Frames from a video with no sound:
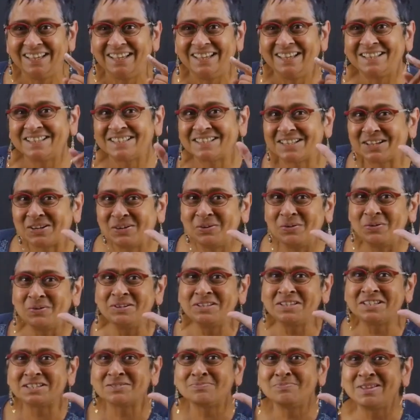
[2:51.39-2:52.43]
It's the
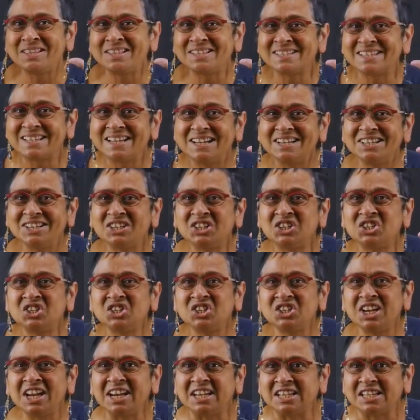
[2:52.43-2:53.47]
goldsmith's
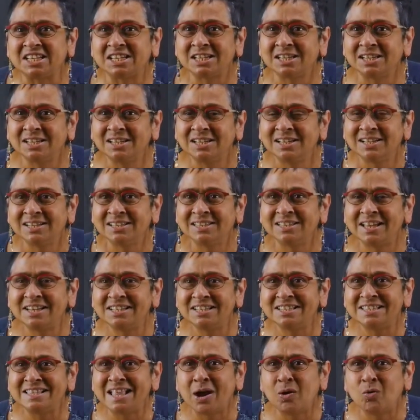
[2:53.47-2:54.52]
chit that
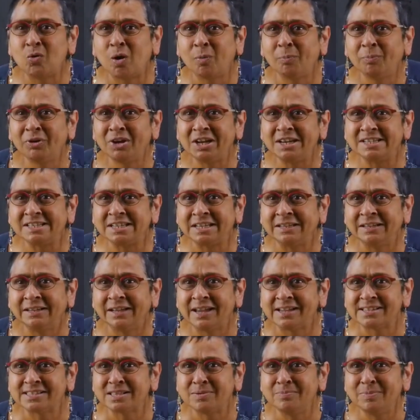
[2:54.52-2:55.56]
is now operating
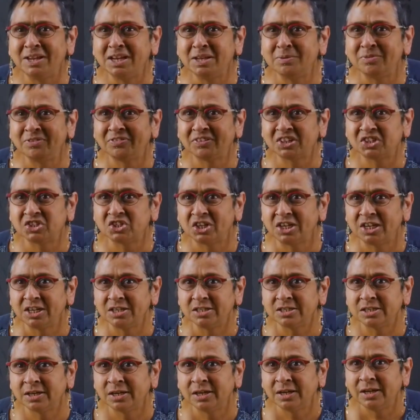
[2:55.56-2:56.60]
as the medium of
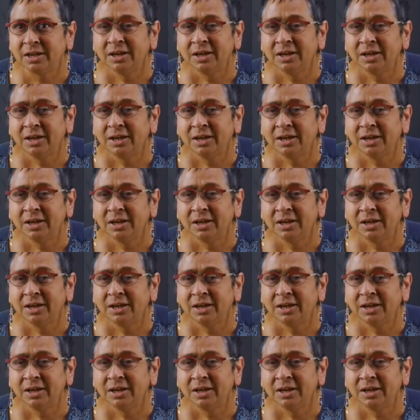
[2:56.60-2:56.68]
exchange.